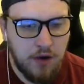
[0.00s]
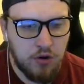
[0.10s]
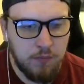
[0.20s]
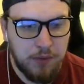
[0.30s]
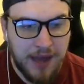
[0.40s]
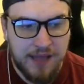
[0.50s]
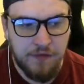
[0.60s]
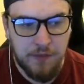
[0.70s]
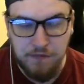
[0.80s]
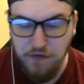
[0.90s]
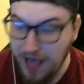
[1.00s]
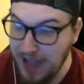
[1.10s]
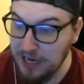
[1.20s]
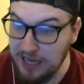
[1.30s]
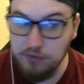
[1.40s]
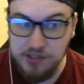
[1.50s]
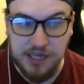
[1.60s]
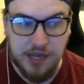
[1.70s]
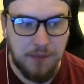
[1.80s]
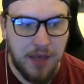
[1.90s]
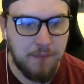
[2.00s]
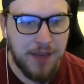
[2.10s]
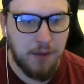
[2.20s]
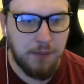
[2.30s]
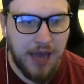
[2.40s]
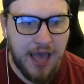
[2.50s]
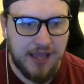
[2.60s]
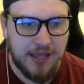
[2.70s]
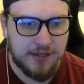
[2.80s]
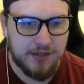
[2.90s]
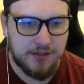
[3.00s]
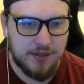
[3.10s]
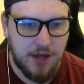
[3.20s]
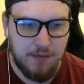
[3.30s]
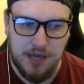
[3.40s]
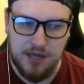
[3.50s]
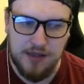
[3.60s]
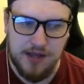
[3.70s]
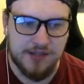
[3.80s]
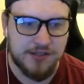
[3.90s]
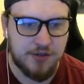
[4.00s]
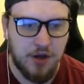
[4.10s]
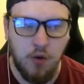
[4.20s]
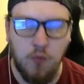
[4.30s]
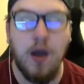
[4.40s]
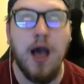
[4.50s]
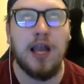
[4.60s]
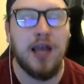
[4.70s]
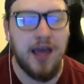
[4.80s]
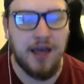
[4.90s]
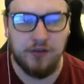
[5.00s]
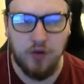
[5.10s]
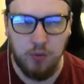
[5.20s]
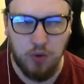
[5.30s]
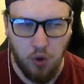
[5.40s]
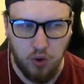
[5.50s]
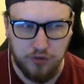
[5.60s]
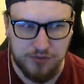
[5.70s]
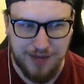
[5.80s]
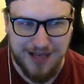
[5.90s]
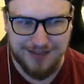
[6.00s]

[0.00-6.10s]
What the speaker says: good play from him. Finally, we're seeing a bit of better play. I mean, that's so well hit. Top corner as well.